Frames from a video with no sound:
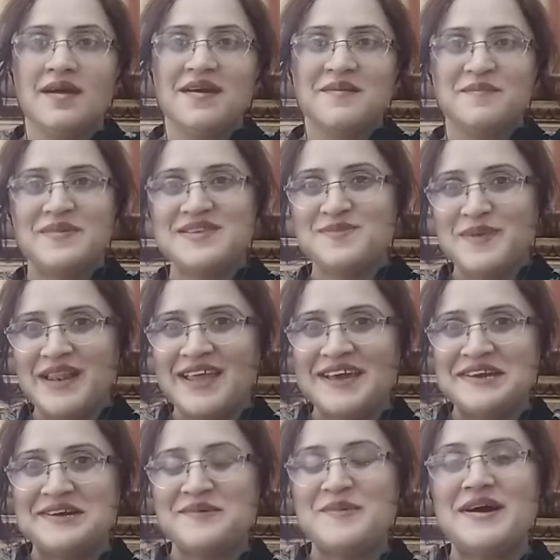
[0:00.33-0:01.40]

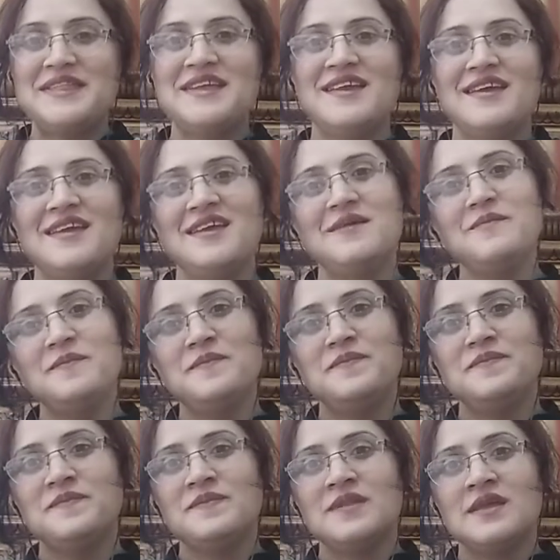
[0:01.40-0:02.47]
Bismillahirrahmanirrahim.
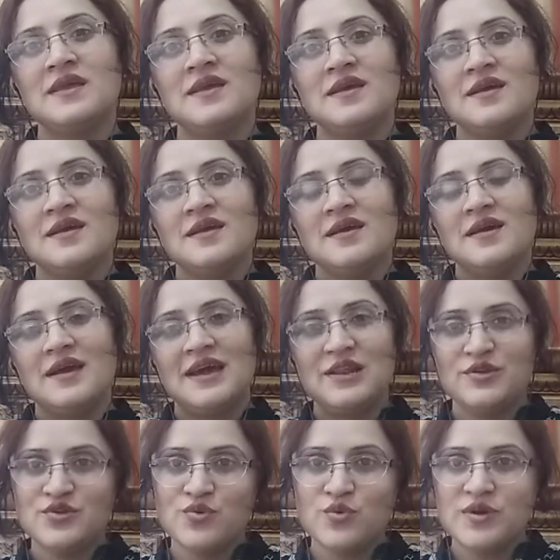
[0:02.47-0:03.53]
Hello
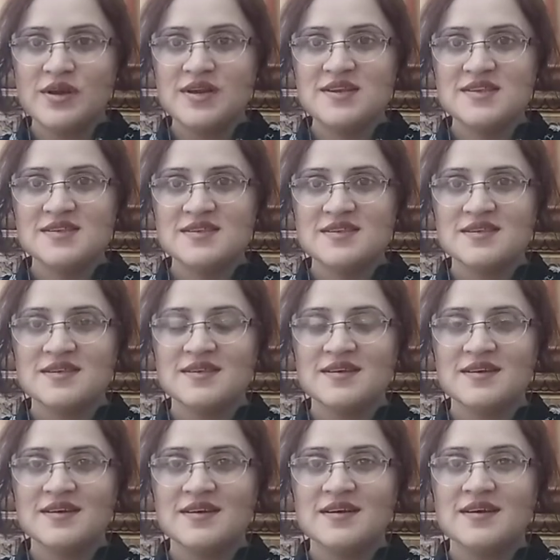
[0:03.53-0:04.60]
students,
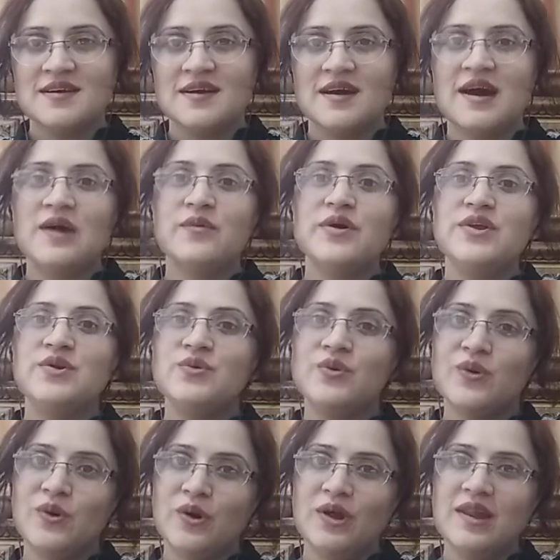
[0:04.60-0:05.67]
how are you
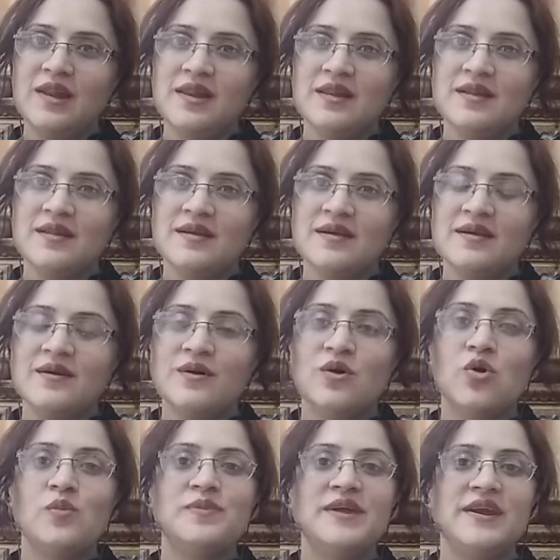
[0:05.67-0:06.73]
all?
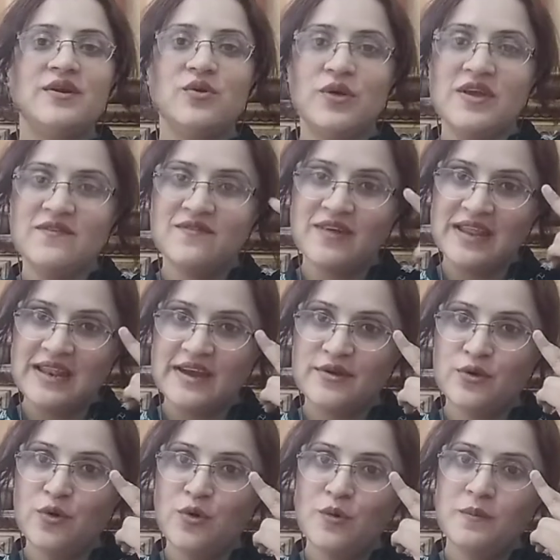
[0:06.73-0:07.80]
Hope that going well at
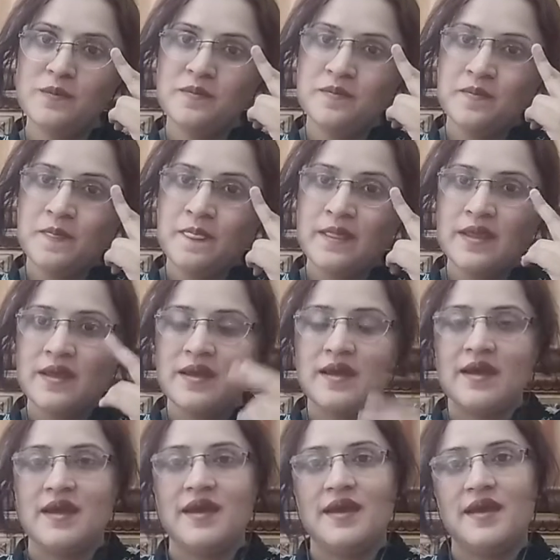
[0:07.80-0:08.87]
home
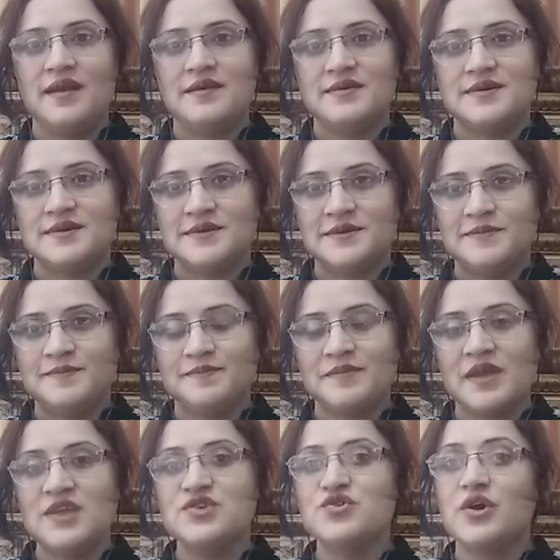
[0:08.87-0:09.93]
and
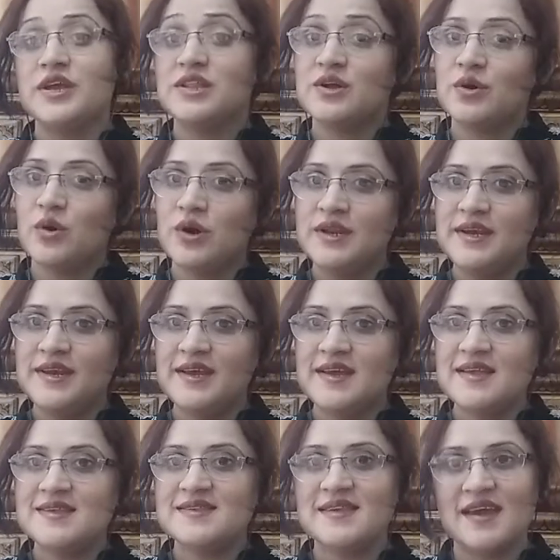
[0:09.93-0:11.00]
enjoying the
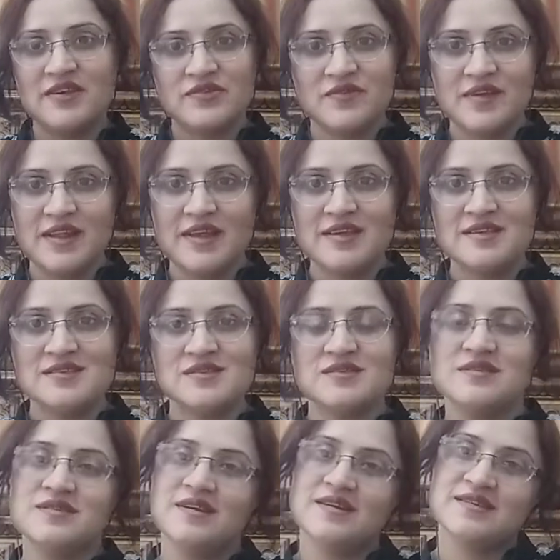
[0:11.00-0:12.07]
holidays as well as
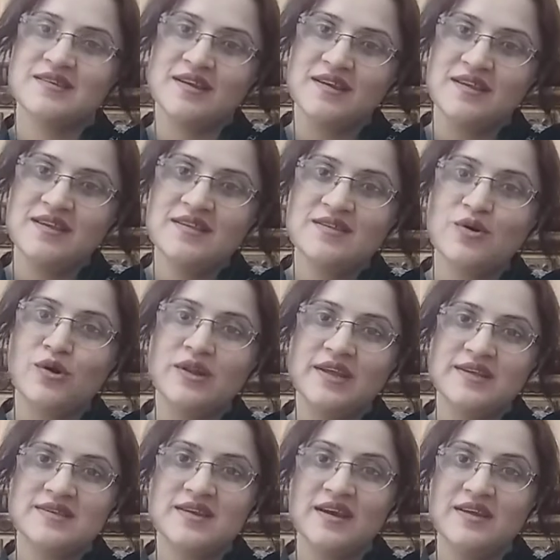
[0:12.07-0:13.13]
the studies,
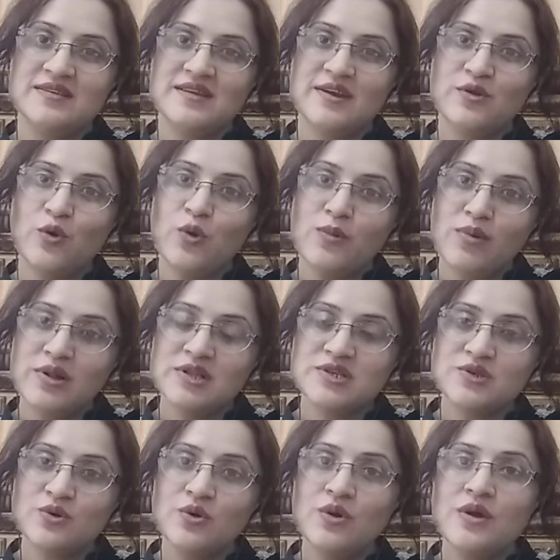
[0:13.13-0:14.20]
online studies at home
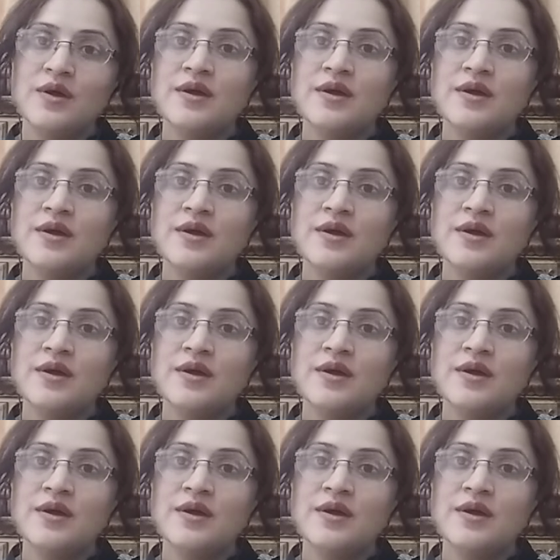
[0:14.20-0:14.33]
also.